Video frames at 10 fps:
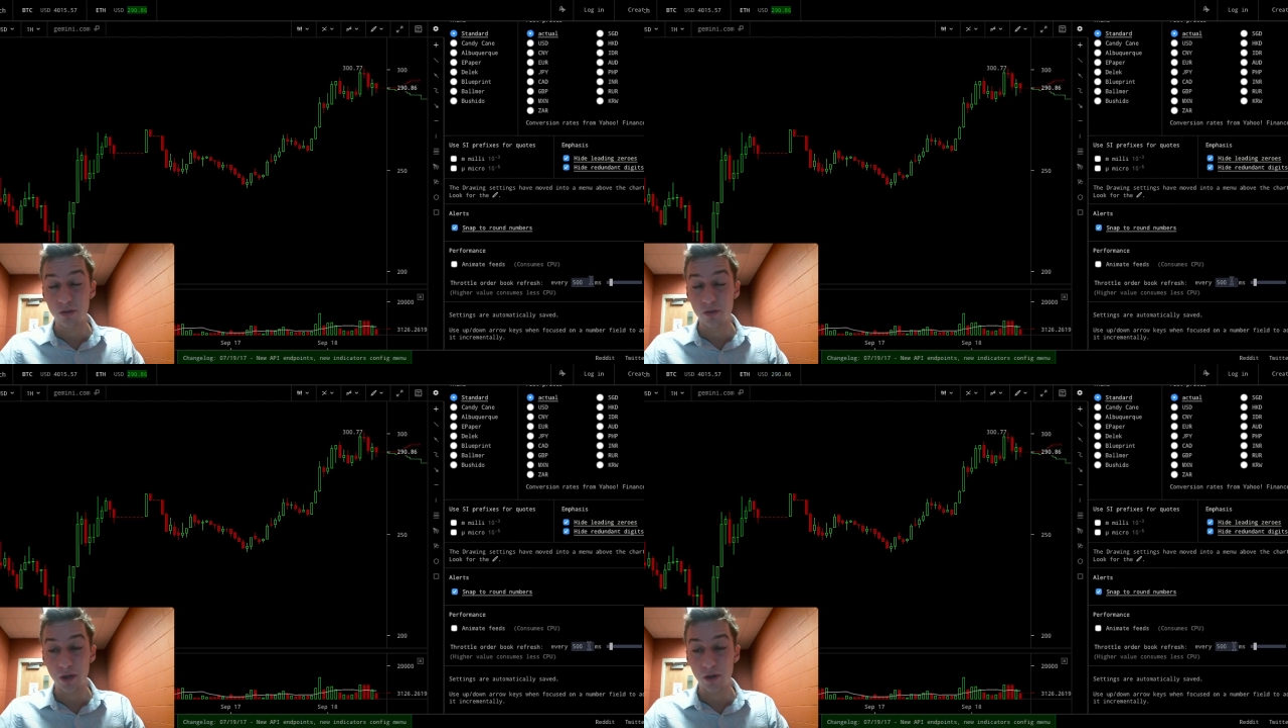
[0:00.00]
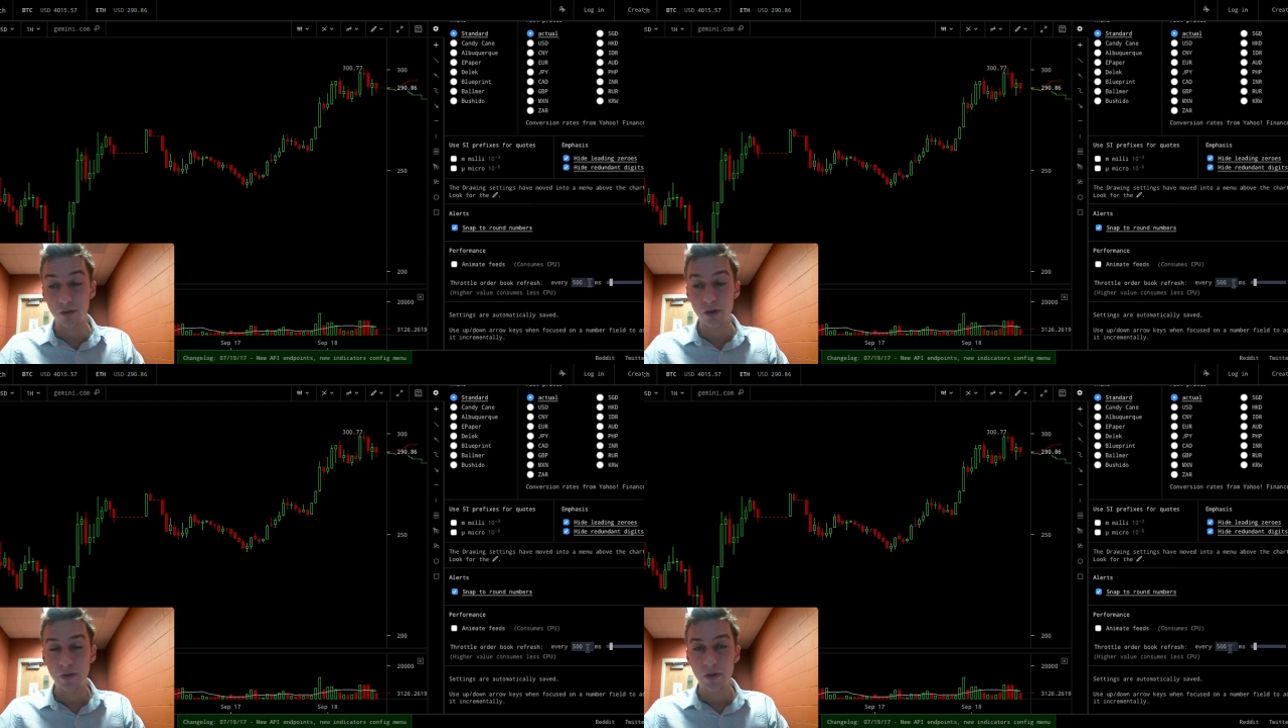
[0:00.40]

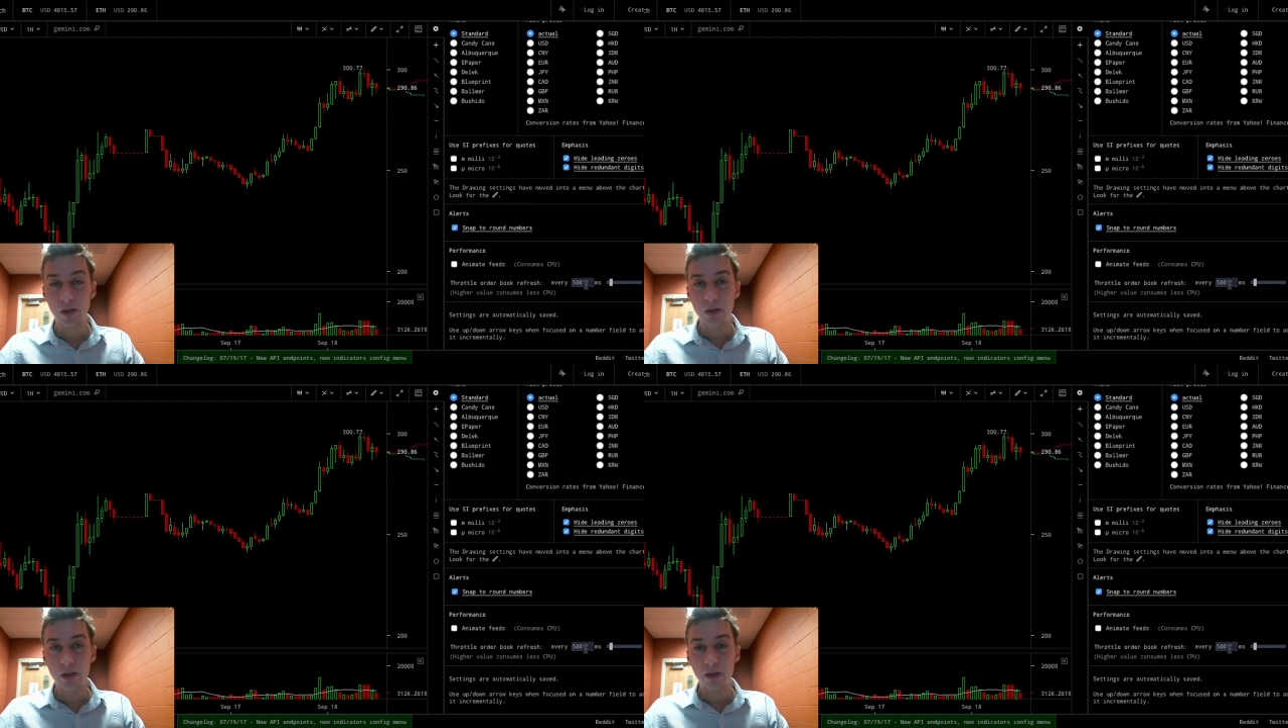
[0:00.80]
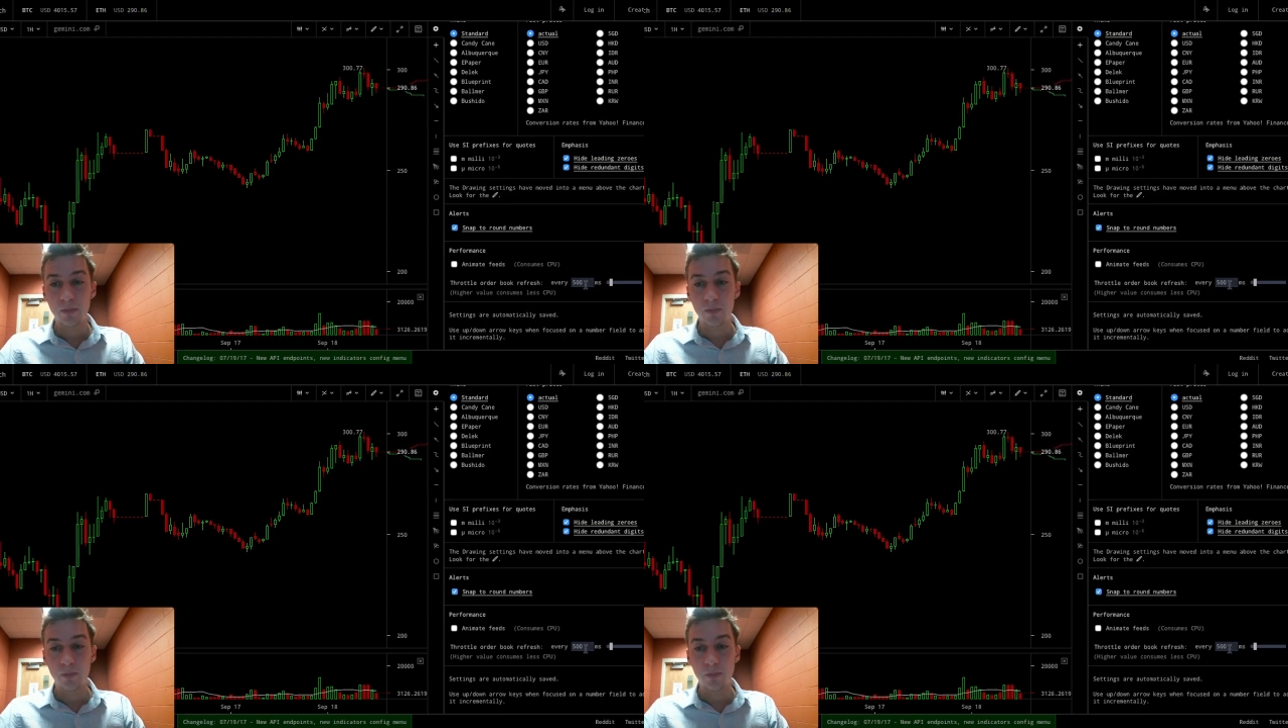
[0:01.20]
300.
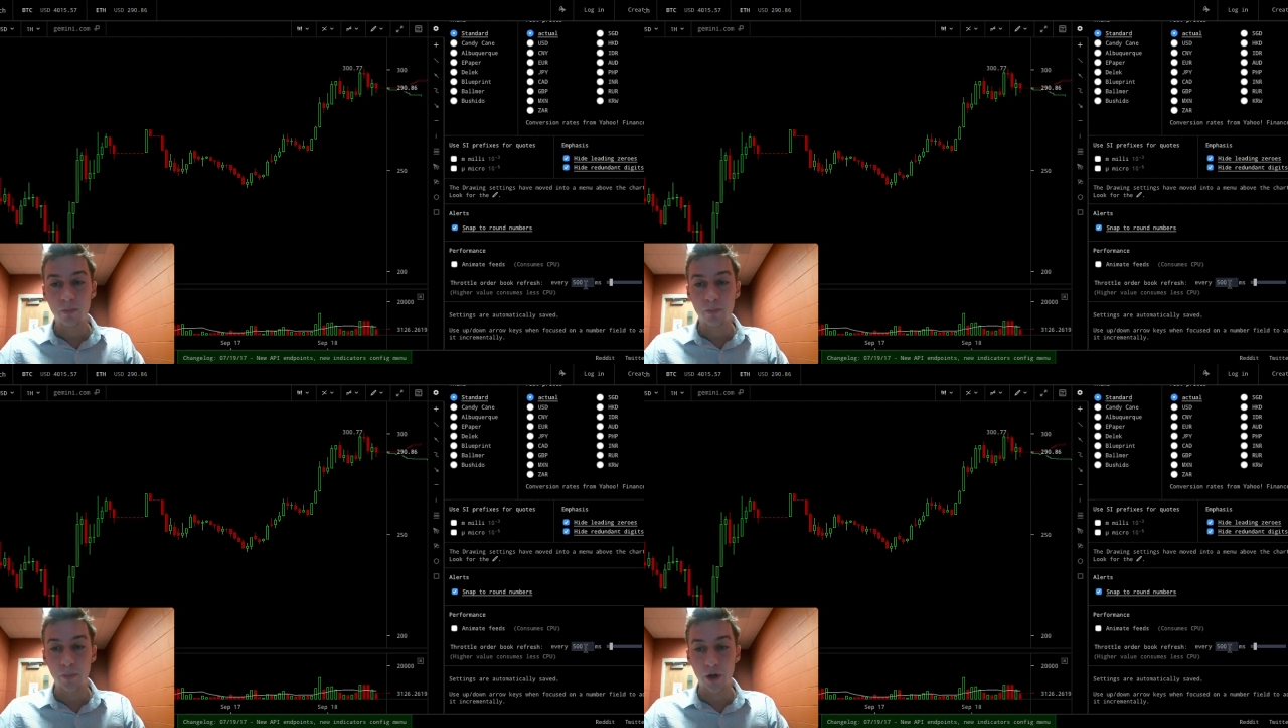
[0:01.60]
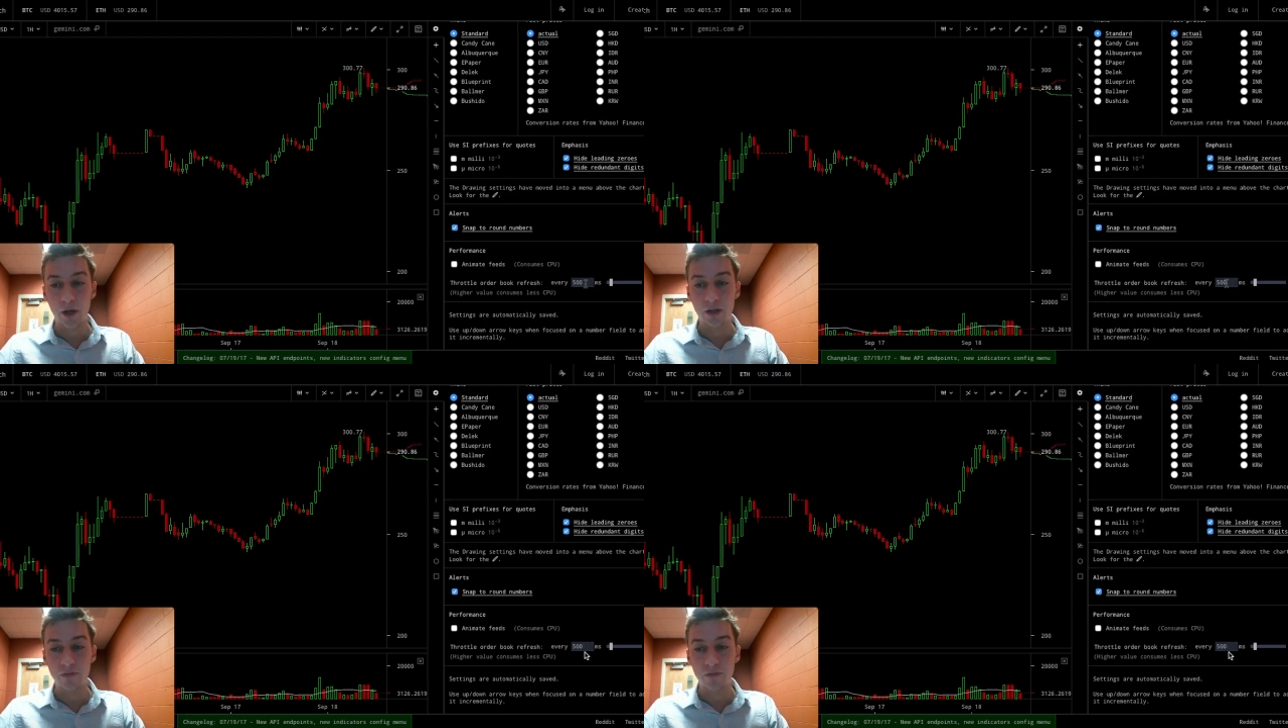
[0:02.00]
But